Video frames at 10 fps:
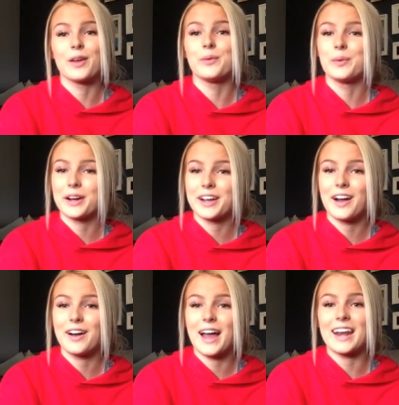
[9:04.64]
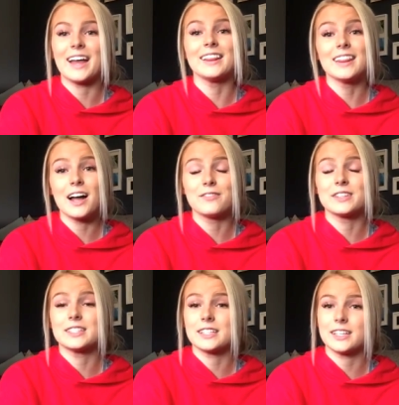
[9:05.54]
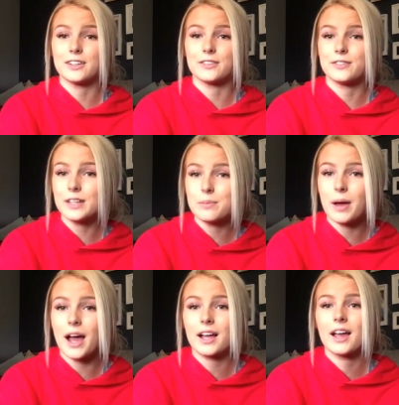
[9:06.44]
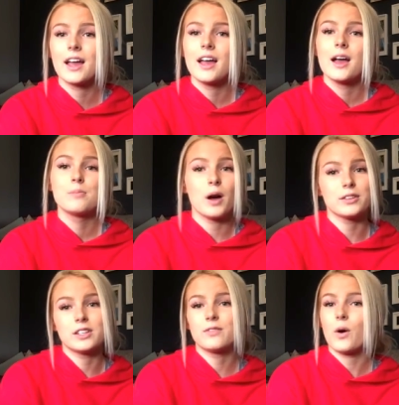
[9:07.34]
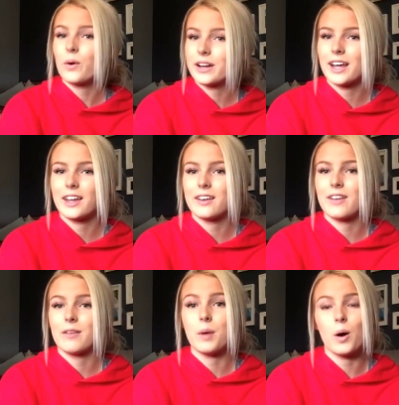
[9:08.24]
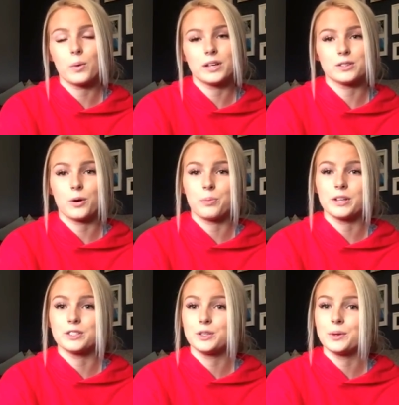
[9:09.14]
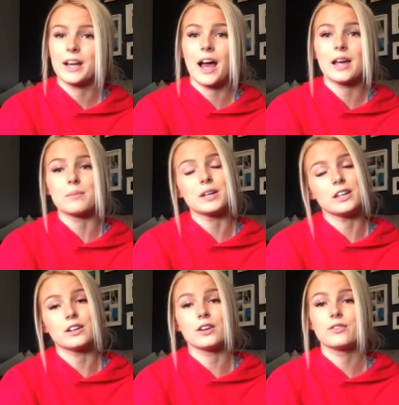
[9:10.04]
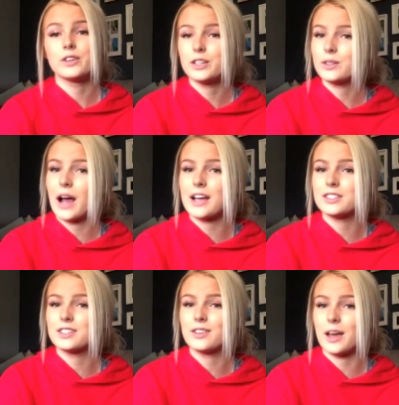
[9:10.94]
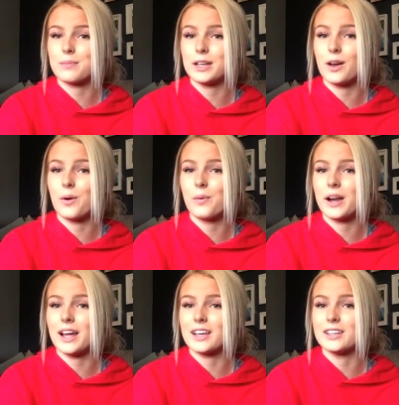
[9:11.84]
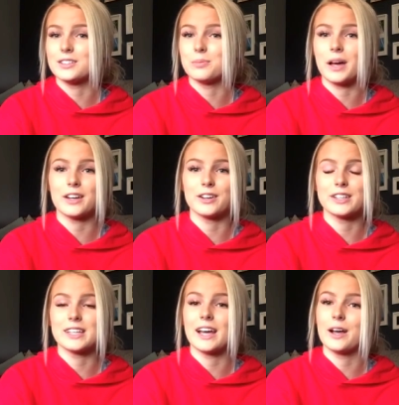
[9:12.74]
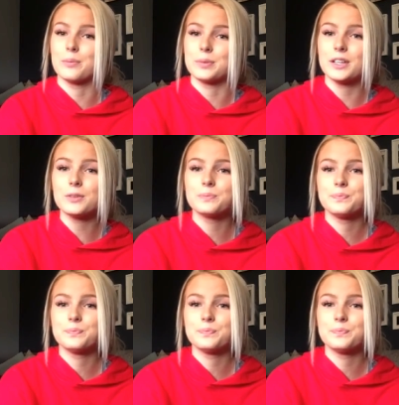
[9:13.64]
the workout, and I love to hear feedback. Positive or negative, I'm always open to it. I am here for you guys, so let me know what I can do better to help you.